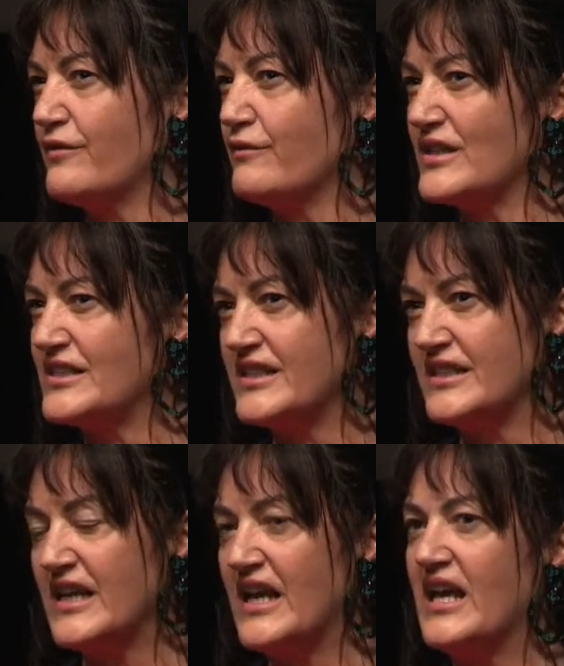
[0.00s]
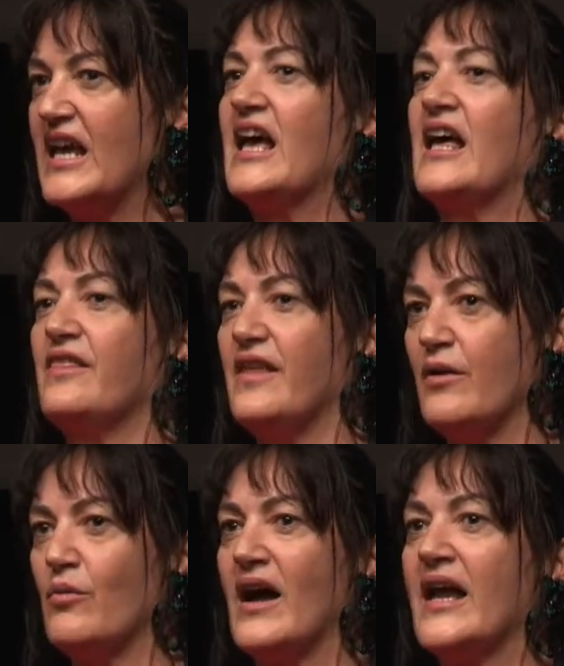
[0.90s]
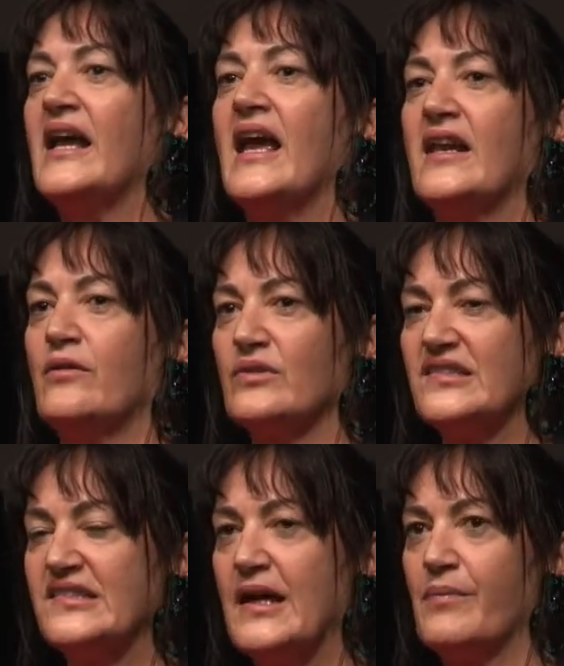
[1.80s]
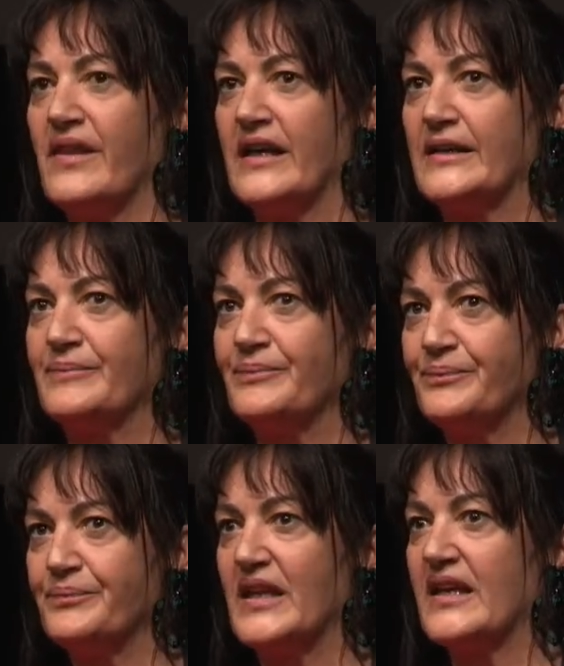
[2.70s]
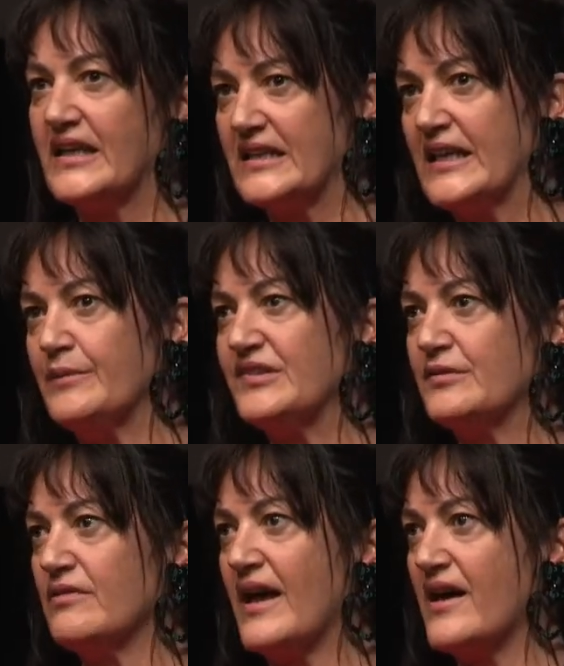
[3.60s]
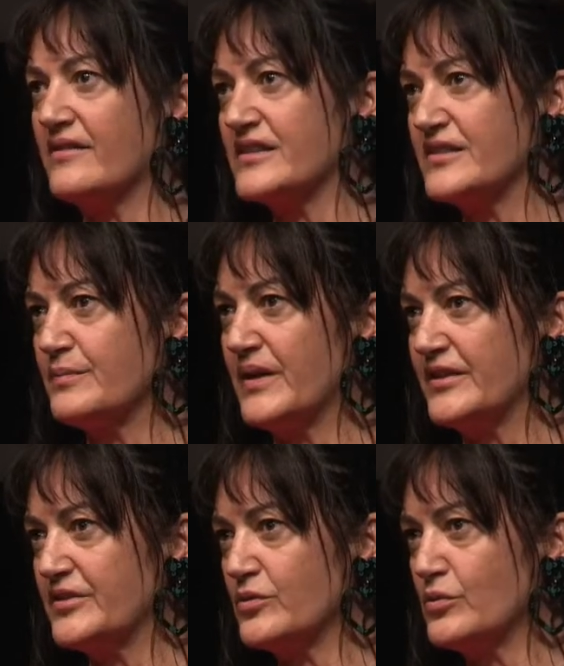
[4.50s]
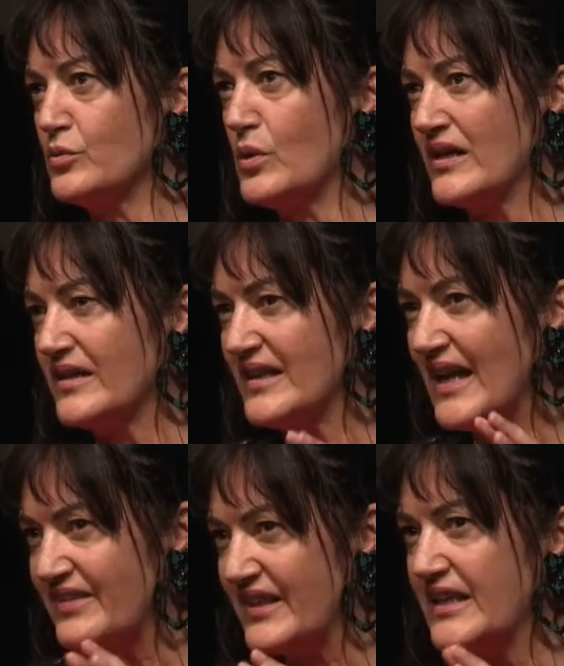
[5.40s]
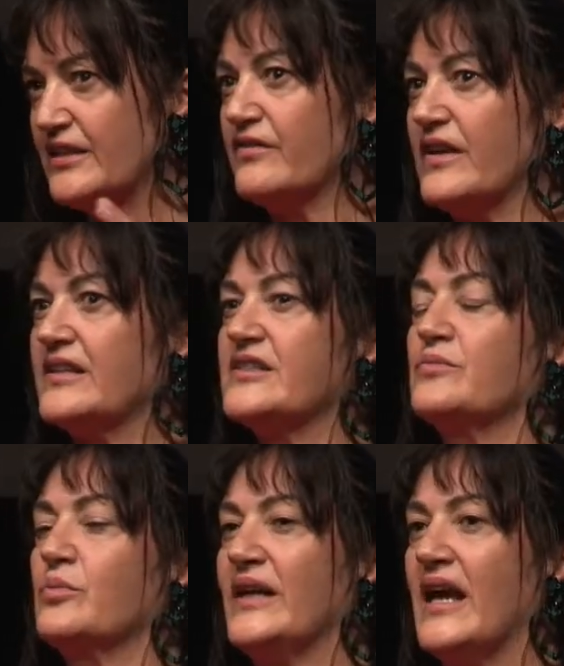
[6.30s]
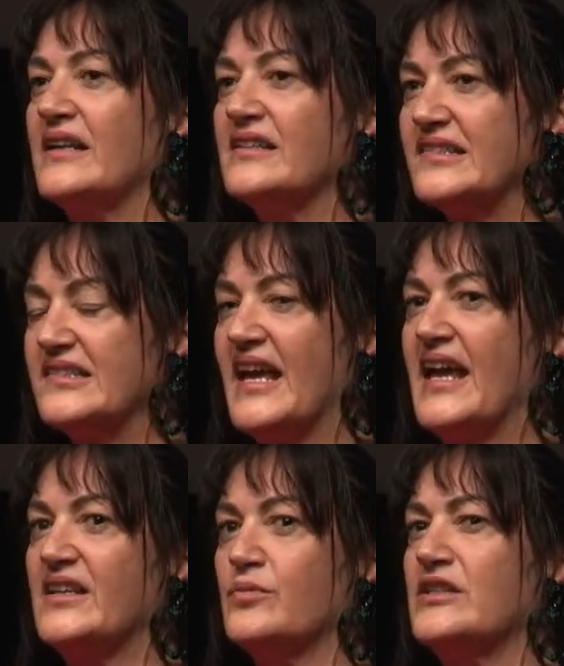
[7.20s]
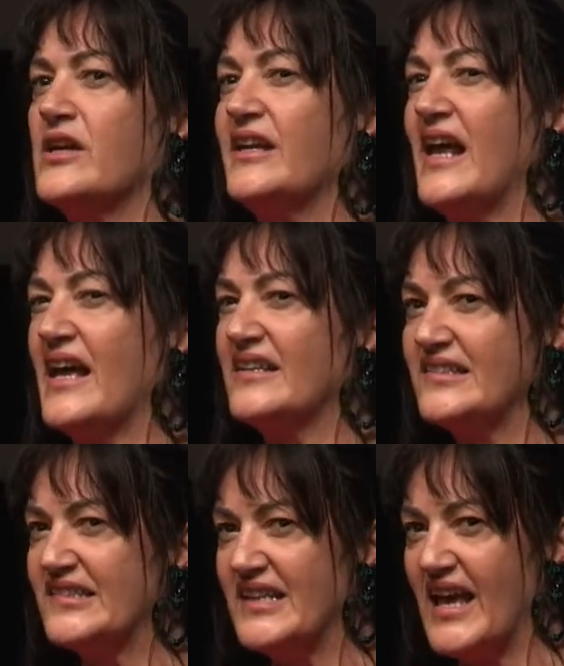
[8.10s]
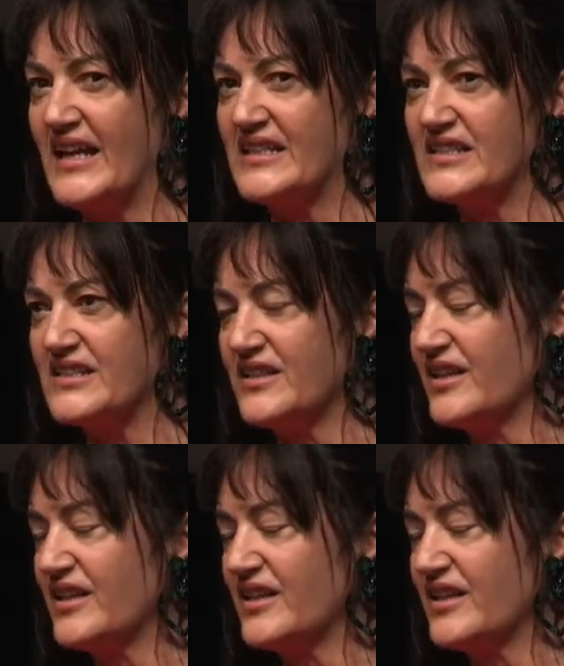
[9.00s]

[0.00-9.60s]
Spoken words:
of written in that way, and it was something, it leaps around, but it all, at the end of it, we understand. We don't understand